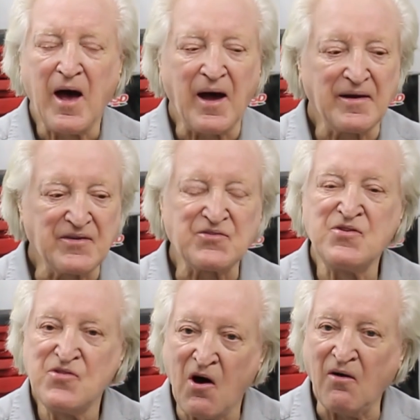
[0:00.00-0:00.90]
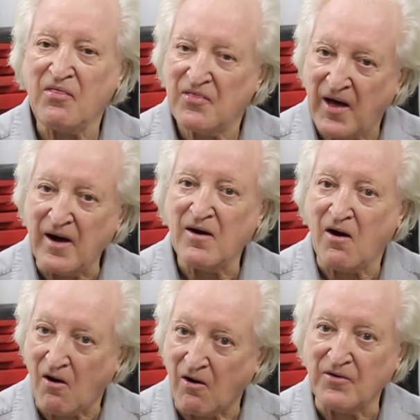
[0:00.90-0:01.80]
And it's not that
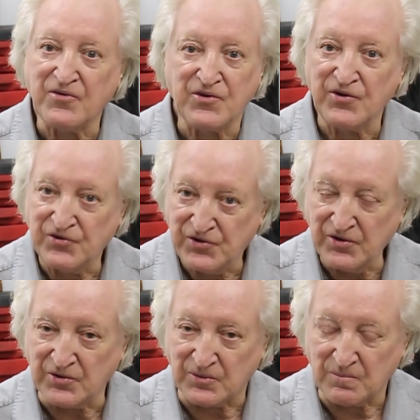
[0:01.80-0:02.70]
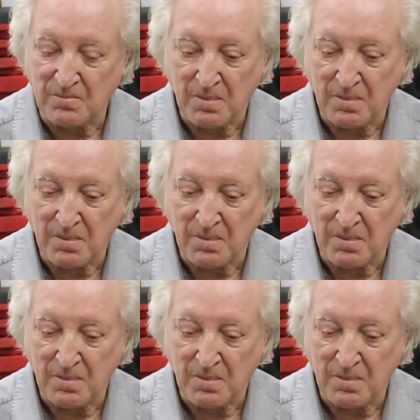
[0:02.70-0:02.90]
hard to do.